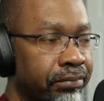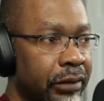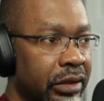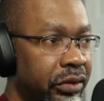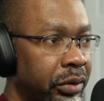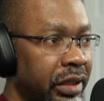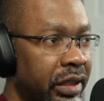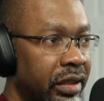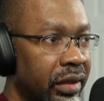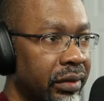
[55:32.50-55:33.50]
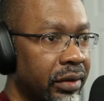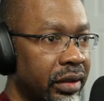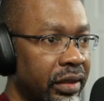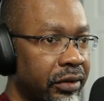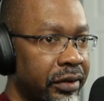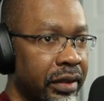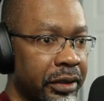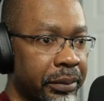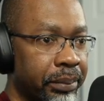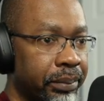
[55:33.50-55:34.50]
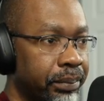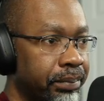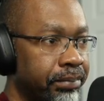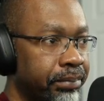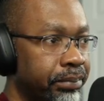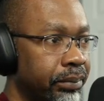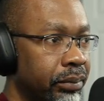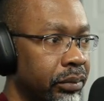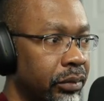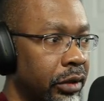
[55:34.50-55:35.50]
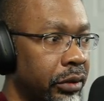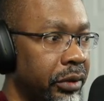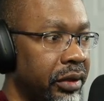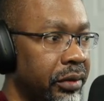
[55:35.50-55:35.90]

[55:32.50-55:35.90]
So I gotta get everything uploaded.